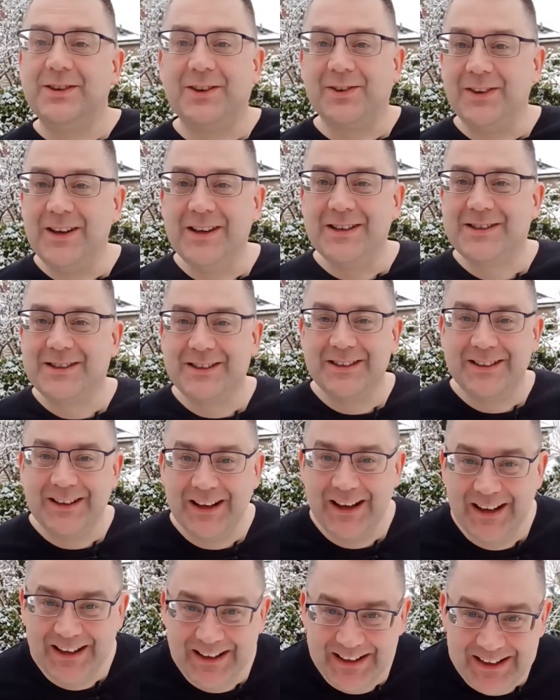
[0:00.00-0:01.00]
degrees
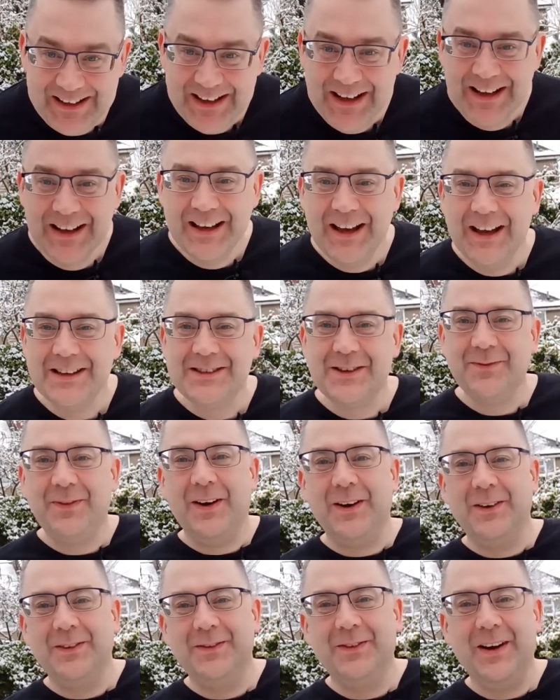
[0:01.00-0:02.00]
today. it's
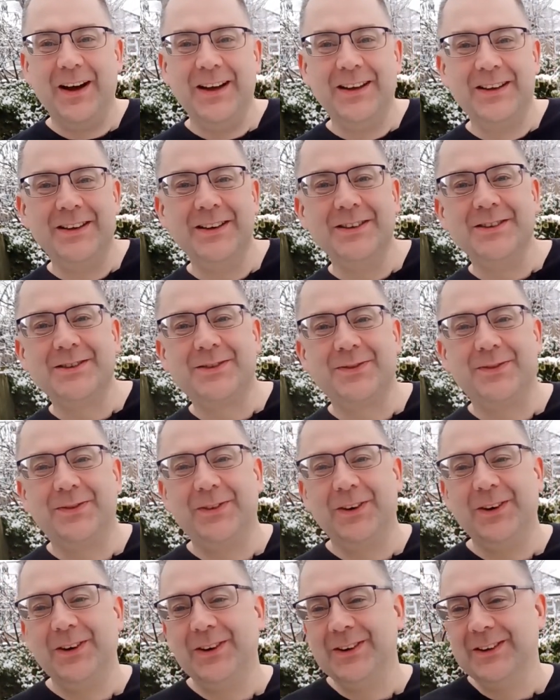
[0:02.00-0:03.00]
about minus
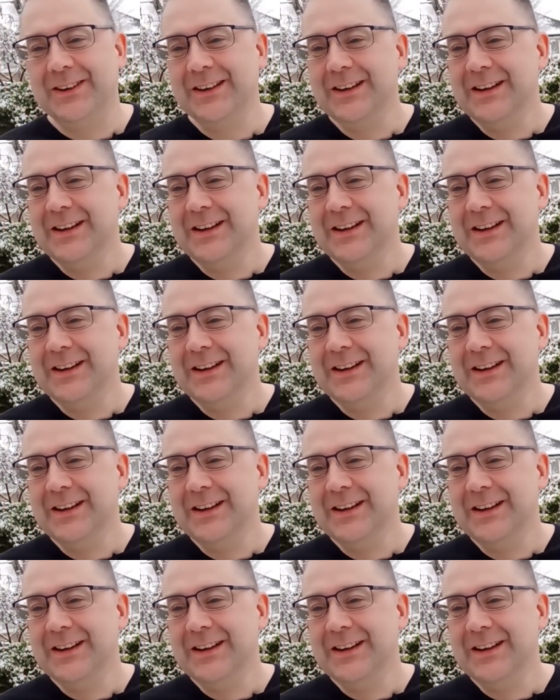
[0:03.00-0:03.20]
four.